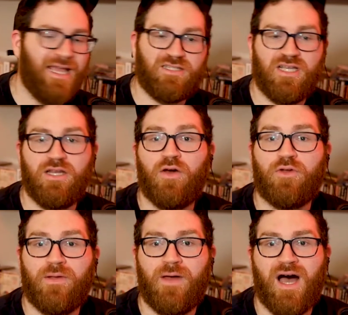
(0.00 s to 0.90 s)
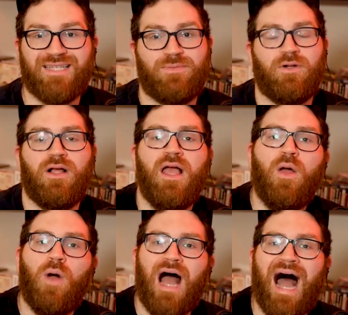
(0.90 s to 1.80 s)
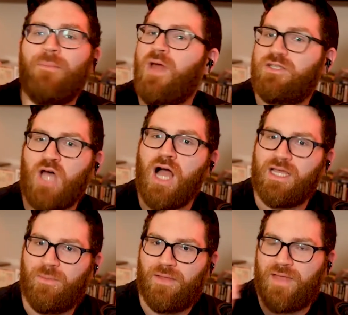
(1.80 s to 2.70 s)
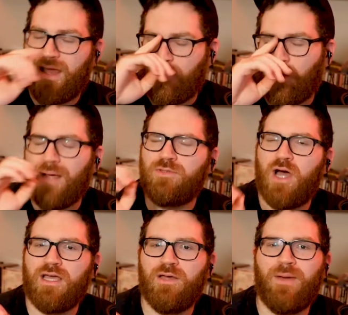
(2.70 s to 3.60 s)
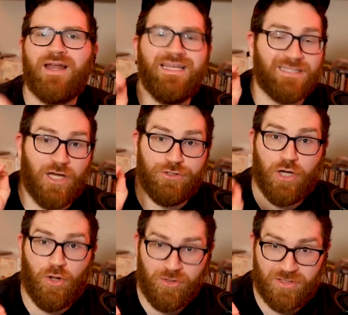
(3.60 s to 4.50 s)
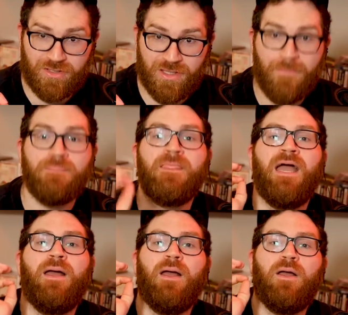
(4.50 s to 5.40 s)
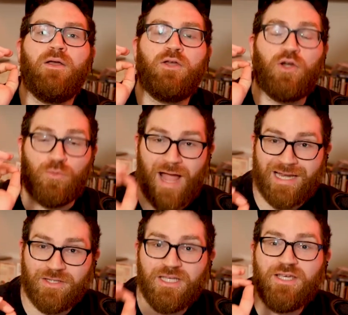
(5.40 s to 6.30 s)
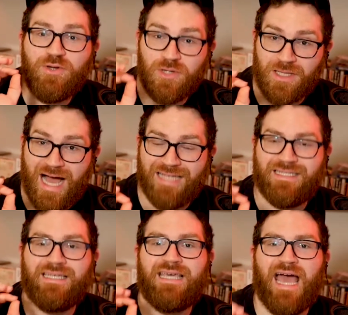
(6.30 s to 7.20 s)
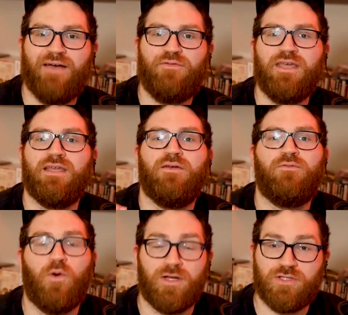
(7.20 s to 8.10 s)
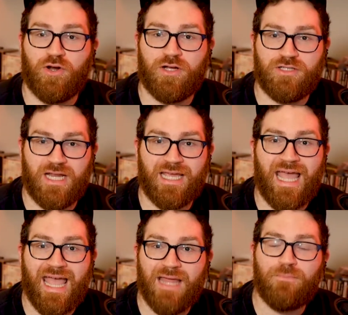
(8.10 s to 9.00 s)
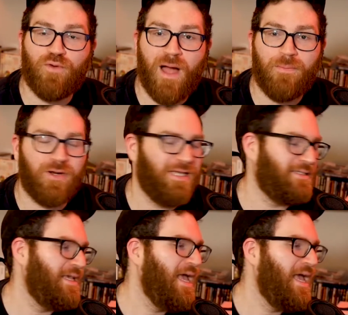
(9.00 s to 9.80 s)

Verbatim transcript: thing you know, they're in the hospital. I'm not talking about that. What I'm talking about is adults correctly utilizing caffeine for its ergogenic aid properties,